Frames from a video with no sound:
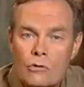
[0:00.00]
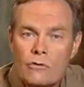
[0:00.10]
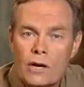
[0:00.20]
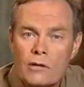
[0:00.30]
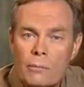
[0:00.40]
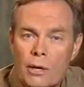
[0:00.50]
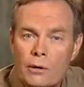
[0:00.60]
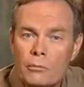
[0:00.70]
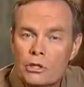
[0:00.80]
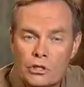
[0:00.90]
your faith
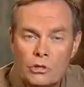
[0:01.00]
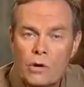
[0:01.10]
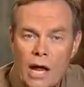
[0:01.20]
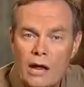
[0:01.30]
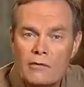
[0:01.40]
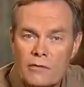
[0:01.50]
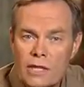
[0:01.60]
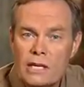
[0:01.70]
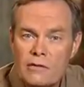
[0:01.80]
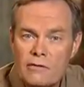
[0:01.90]
better, but you have
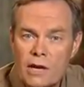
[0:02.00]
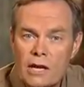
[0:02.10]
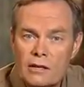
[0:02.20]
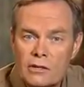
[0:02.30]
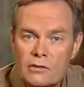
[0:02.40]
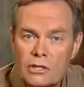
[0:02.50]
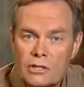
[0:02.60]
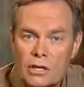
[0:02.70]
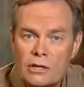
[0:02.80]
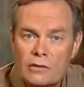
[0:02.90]
the faith of the
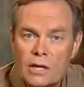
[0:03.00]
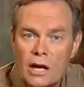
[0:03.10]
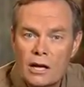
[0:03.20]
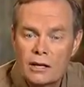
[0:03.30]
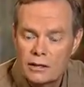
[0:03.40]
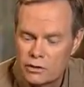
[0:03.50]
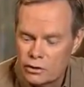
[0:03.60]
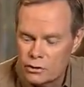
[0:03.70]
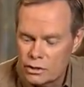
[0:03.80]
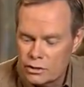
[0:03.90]
Son of God living
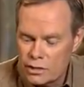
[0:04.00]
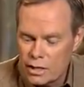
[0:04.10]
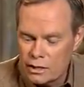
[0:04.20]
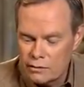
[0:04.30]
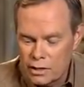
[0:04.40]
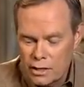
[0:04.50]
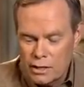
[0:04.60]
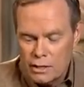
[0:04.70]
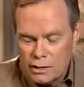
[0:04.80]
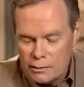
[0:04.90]
on the inside of it.
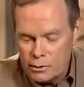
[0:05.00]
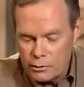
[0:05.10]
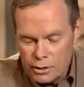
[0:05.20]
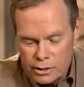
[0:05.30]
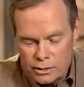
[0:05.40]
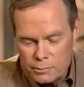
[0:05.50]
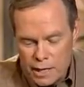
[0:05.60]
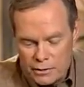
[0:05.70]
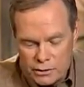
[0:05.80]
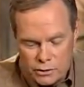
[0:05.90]
Let me read this
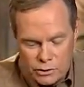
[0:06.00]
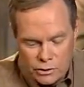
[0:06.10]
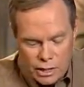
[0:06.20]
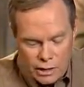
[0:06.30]
passage to you